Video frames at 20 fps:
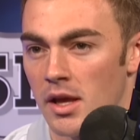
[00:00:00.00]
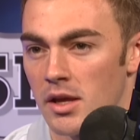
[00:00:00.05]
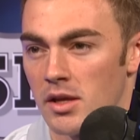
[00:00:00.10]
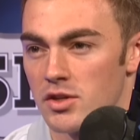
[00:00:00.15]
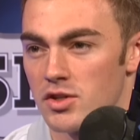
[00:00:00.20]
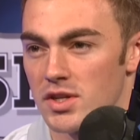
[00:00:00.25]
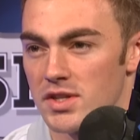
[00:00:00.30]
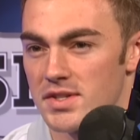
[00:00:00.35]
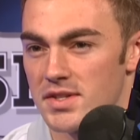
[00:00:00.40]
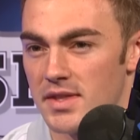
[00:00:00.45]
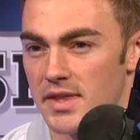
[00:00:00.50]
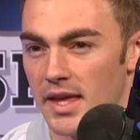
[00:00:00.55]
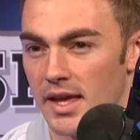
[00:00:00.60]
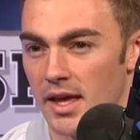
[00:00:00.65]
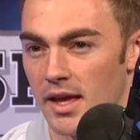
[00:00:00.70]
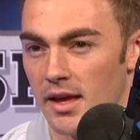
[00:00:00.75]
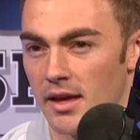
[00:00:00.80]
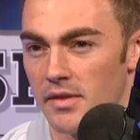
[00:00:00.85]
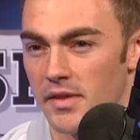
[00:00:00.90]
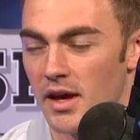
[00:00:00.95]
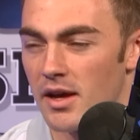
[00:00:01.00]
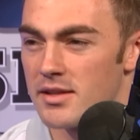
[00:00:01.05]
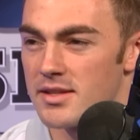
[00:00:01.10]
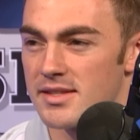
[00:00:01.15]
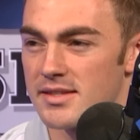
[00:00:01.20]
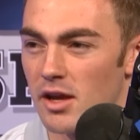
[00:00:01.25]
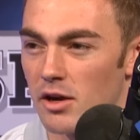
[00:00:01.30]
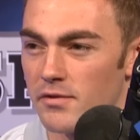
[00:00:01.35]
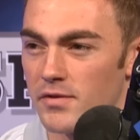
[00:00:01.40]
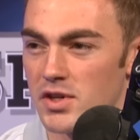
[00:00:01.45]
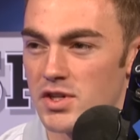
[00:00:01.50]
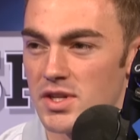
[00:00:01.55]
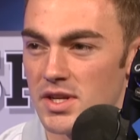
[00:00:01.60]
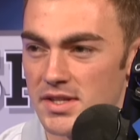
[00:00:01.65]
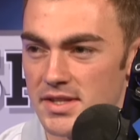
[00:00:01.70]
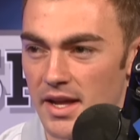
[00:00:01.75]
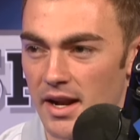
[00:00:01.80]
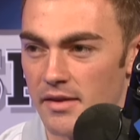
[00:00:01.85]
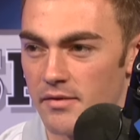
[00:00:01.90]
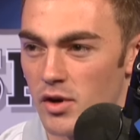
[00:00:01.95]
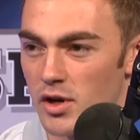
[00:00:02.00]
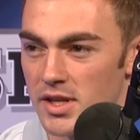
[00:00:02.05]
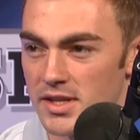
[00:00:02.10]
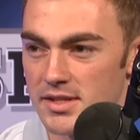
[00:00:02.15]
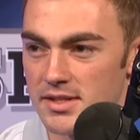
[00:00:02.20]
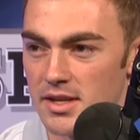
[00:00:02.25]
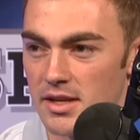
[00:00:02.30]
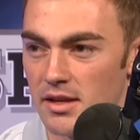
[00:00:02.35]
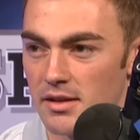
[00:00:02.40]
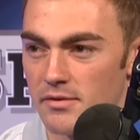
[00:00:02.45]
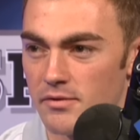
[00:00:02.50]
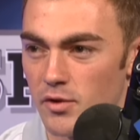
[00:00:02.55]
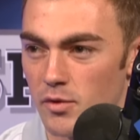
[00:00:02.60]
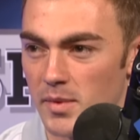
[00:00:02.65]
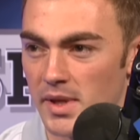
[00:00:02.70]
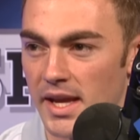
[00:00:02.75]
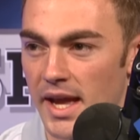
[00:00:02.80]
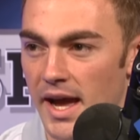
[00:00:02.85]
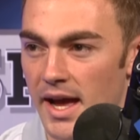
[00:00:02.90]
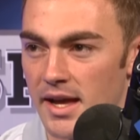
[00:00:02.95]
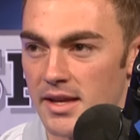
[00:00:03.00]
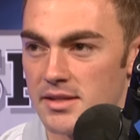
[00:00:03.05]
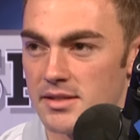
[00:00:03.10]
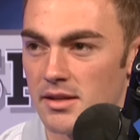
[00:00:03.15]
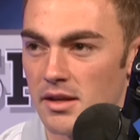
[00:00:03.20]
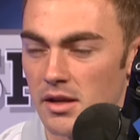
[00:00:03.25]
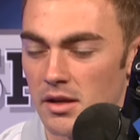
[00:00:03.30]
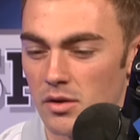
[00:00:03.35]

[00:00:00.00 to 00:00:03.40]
just the the unselfishness that I've already seen from the guys.